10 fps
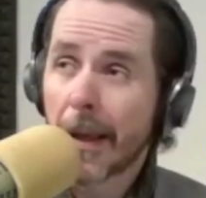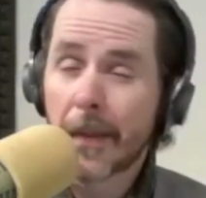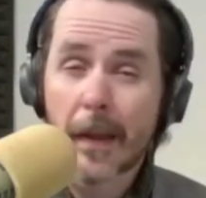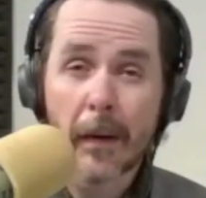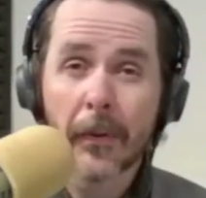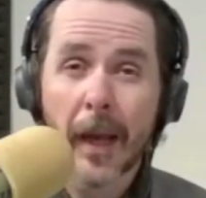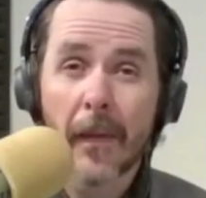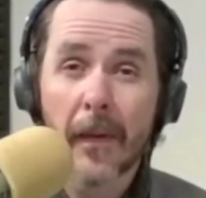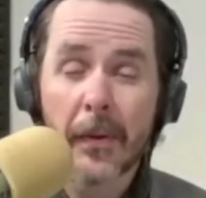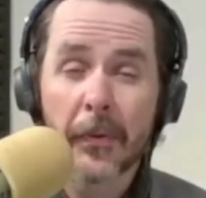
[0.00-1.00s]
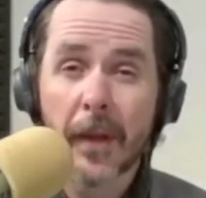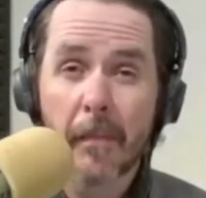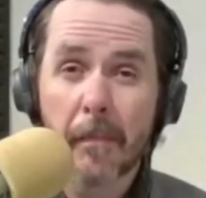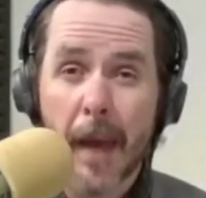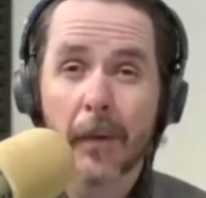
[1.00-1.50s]
and there was a guy that used to
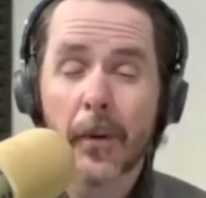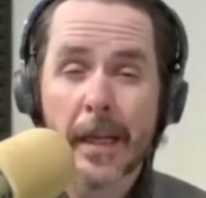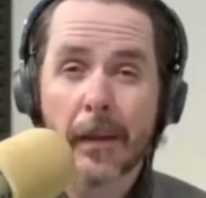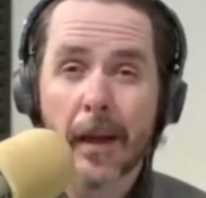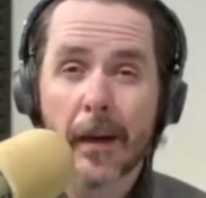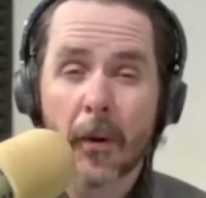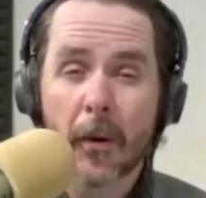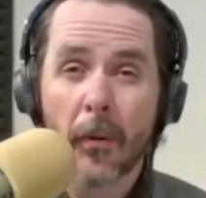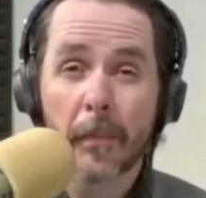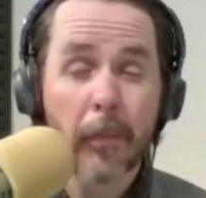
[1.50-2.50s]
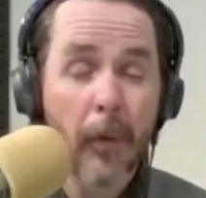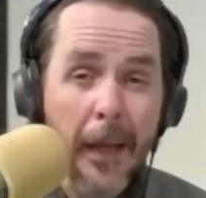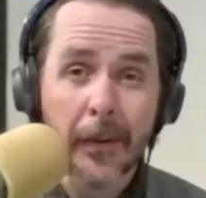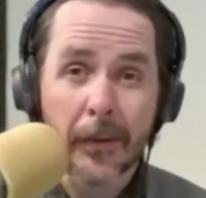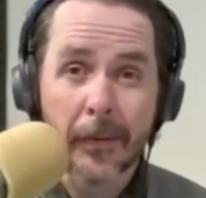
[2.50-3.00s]
get mad when he let in a goal in
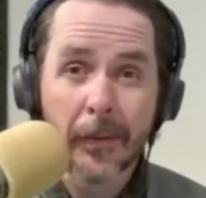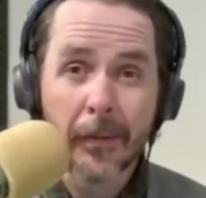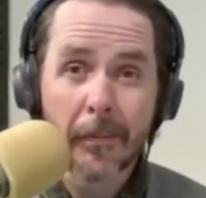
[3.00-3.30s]
practice.